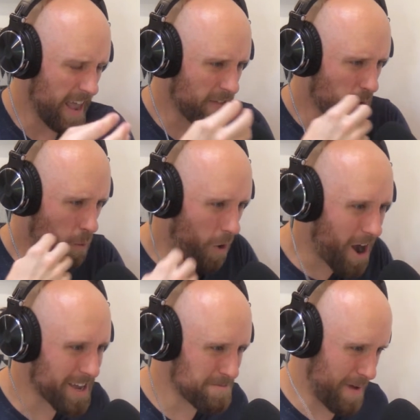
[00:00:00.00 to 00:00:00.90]
and like
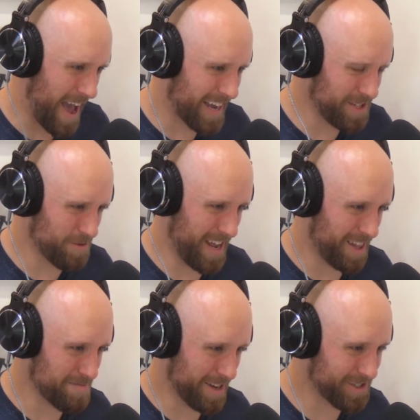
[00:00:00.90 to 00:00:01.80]
walking back into an
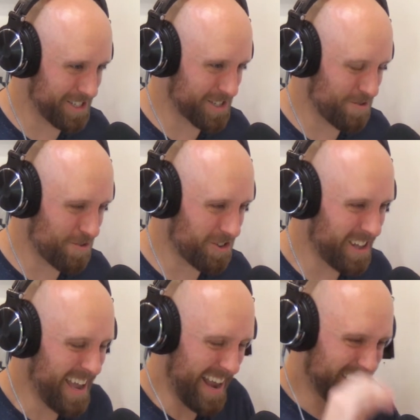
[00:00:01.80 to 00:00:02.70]
elementary
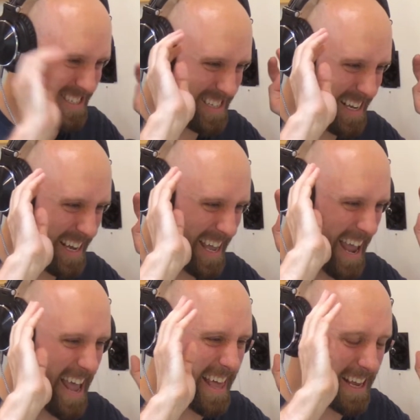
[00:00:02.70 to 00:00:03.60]
school and seeing it,
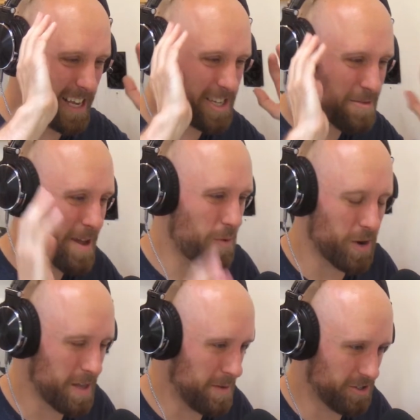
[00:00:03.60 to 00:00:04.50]
like it doesn't matter
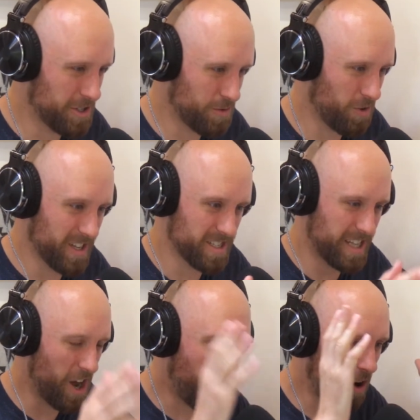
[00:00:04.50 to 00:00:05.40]
what elementary school it is,
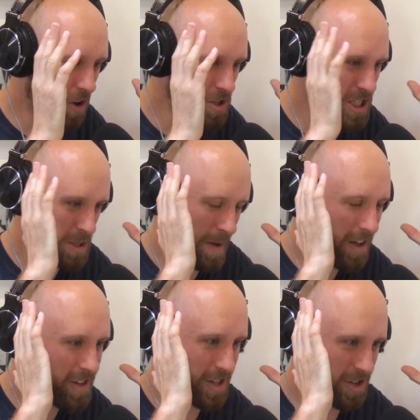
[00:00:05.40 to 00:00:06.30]
they all
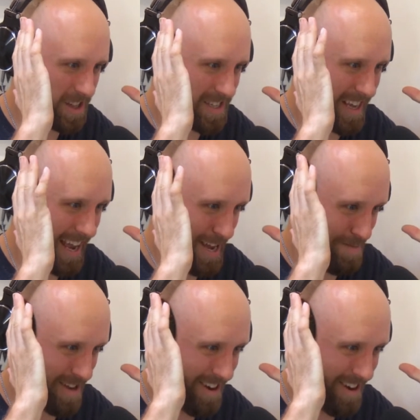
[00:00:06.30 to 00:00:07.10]
smell and look the same.